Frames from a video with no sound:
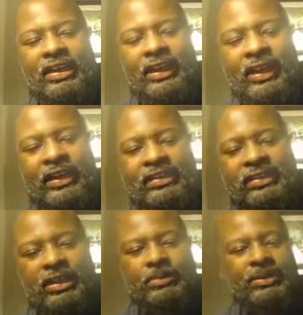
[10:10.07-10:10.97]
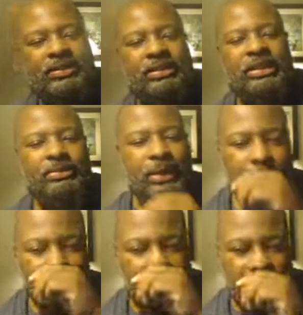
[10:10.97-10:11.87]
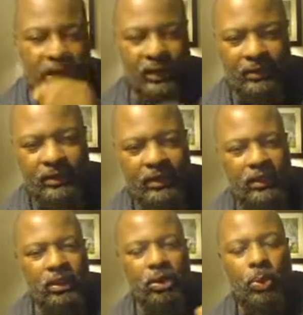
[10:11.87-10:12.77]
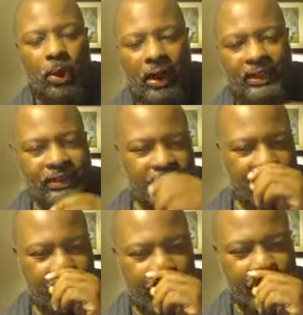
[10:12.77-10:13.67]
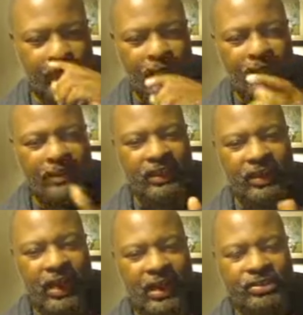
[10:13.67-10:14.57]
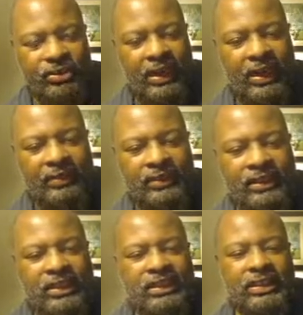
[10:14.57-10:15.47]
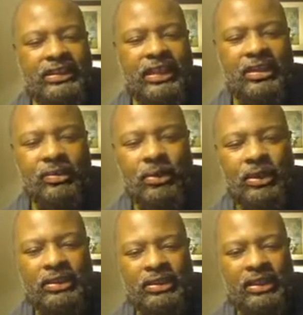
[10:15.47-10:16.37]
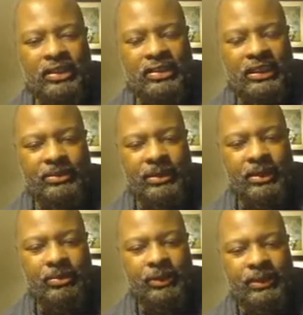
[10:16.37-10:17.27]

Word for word: hedged up and teamed up with Quant and Hedera Hashgraph, these are the ones that are teamed up with